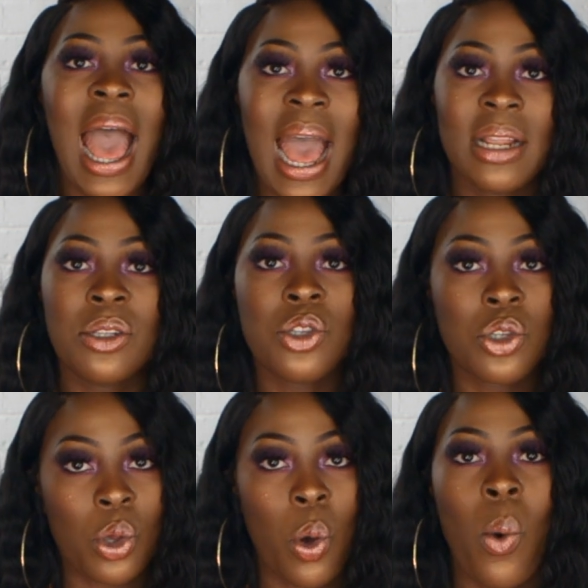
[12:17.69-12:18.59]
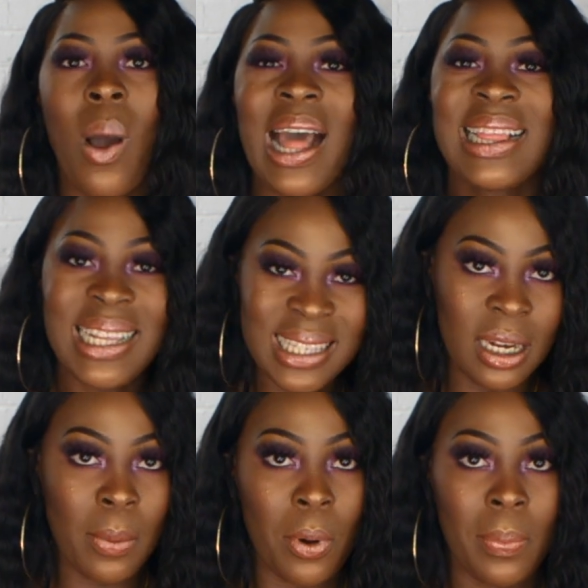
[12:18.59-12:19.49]
And so that's the
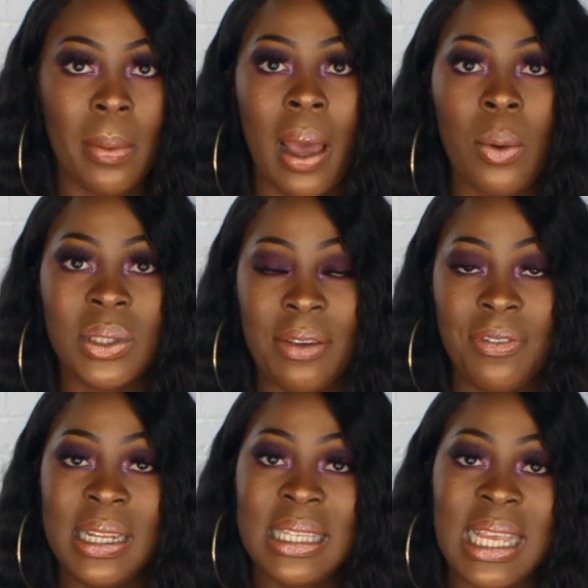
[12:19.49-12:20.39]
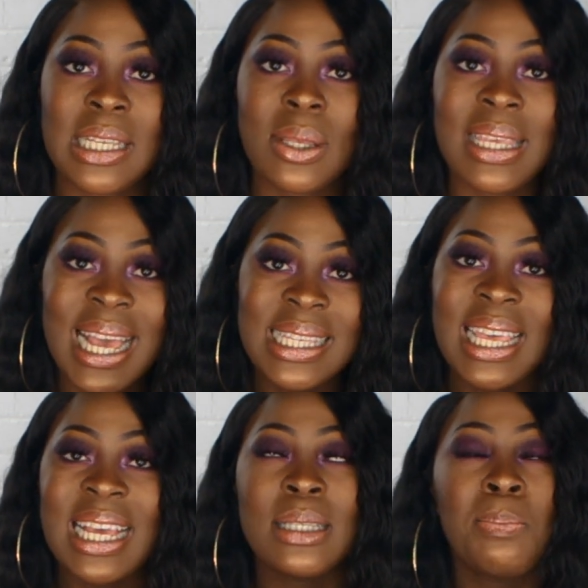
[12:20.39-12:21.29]
only problem I would definitely say. So
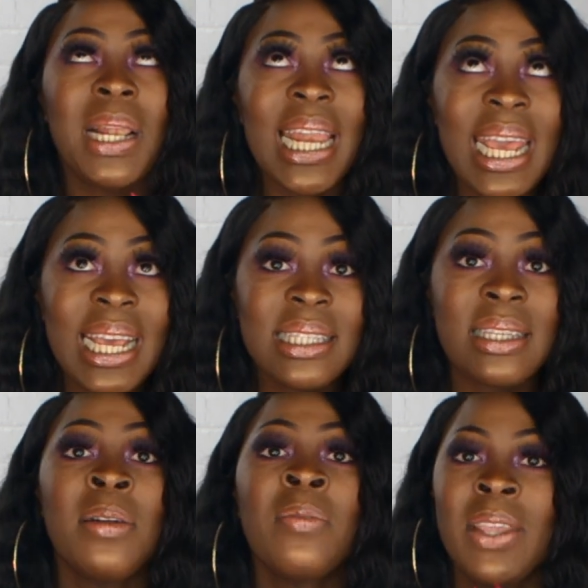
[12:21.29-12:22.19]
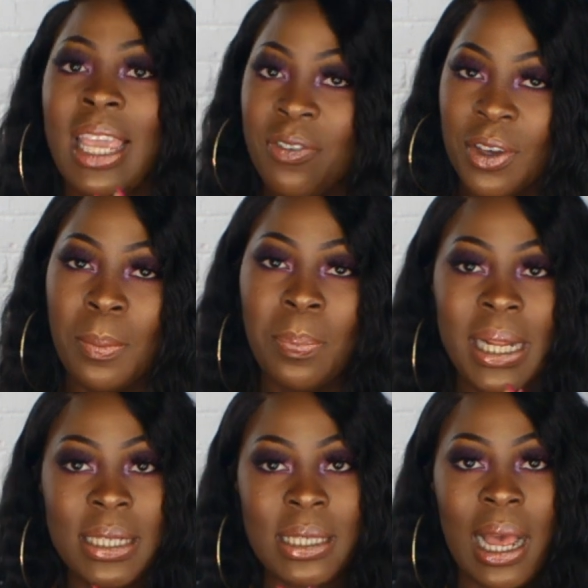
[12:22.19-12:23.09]
Yeskicks, please, if you can
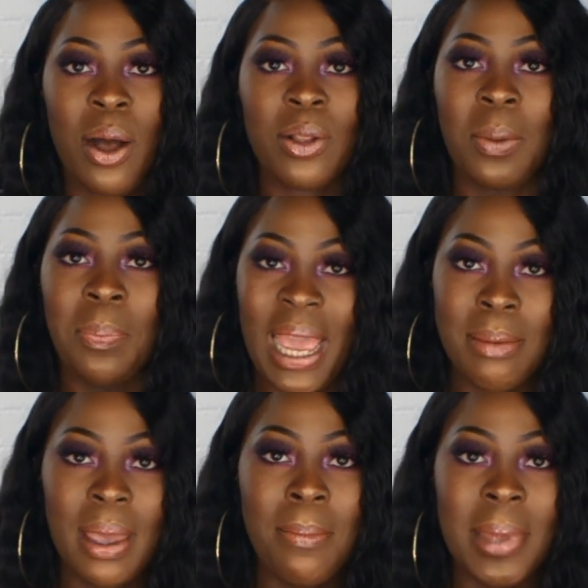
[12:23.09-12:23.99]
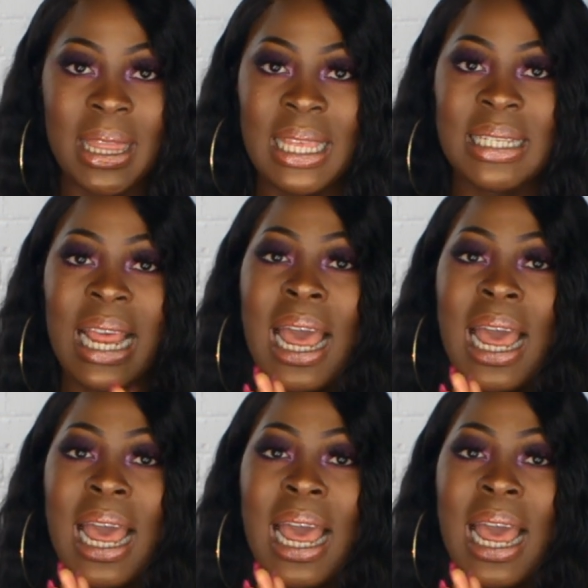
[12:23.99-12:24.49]
please set out the payment method